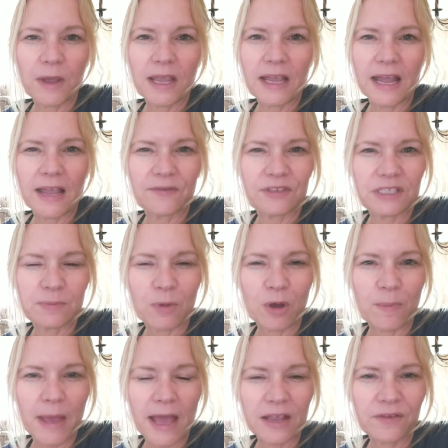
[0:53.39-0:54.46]
I have a small
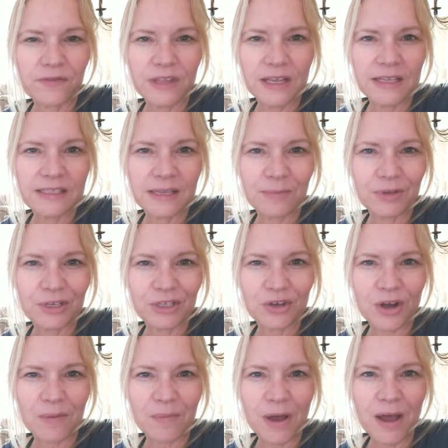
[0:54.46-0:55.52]
bag of things I'm going to drop
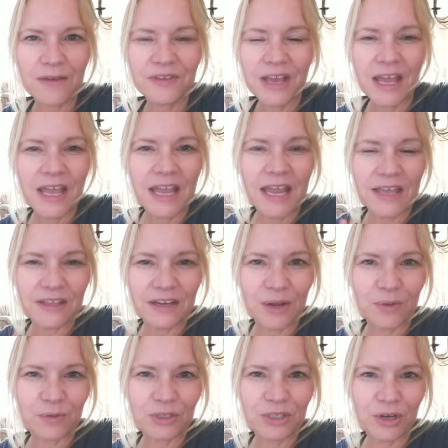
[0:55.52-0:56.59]
off and then I will
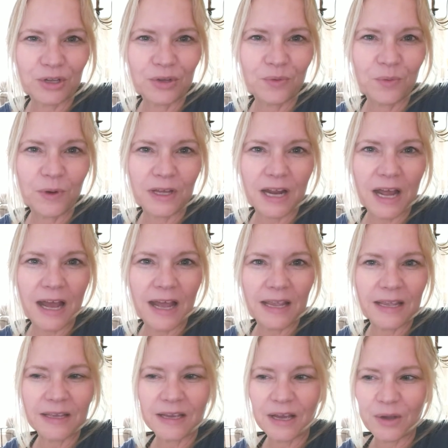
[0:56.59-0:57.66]
show you what I,
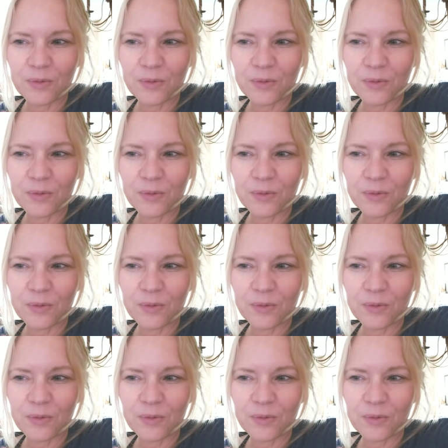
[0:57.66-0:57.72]
uh,